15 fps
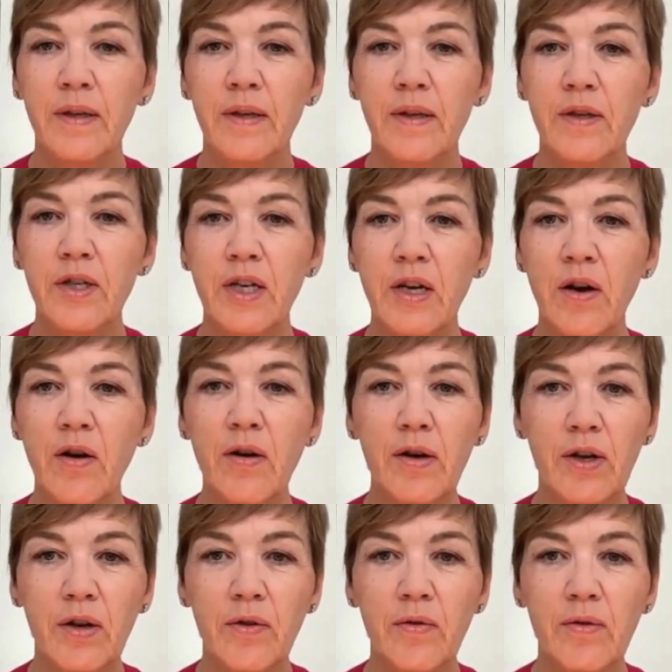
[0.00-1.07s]
She
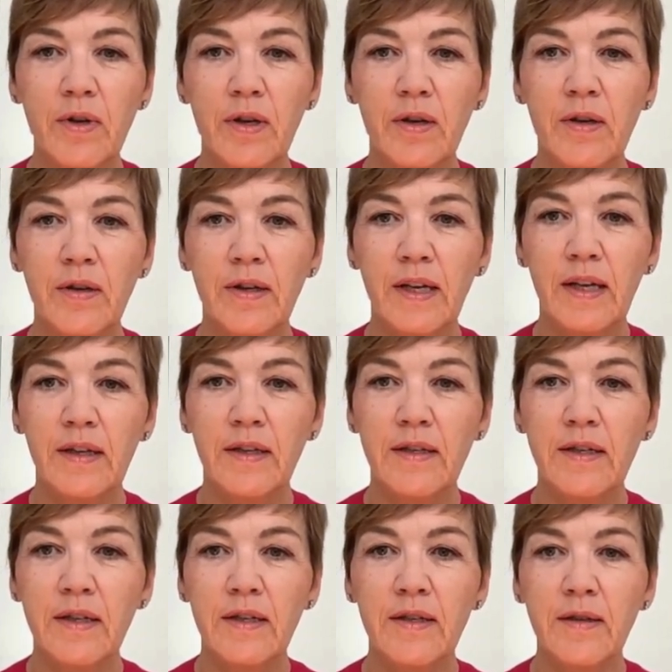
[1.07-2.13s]
argued that the
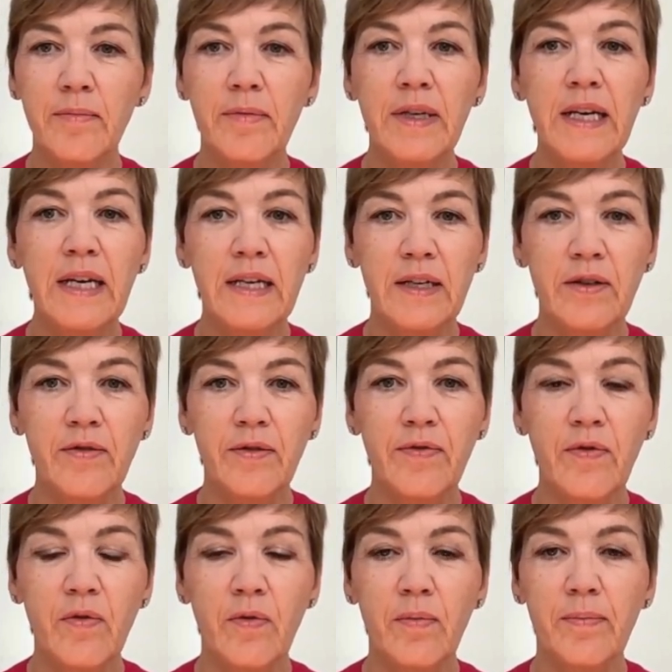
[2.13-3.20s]
system needed
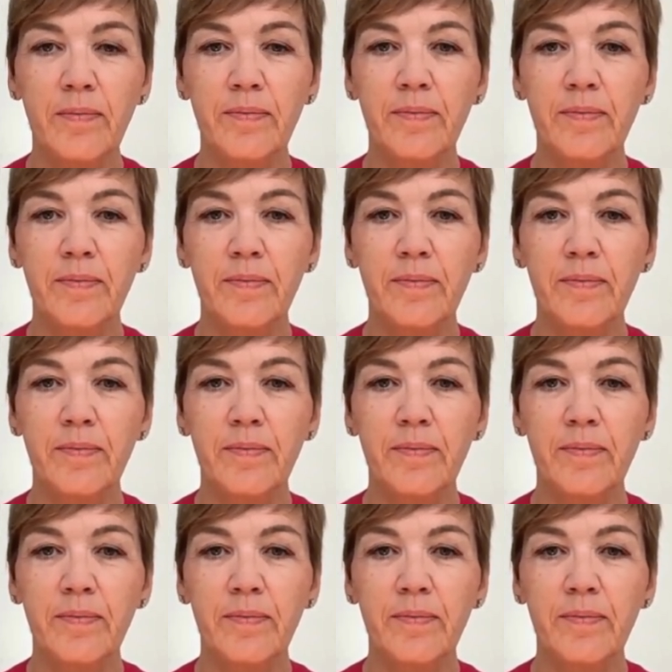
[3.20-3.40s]
reform.